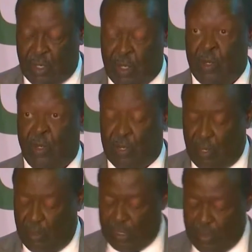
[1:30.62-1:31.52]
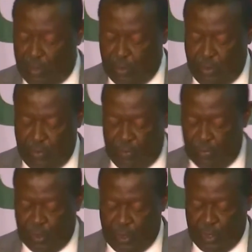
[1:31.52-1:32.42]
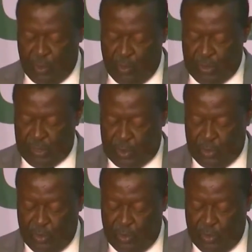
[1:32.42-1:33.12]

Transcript: Not long ago, we stood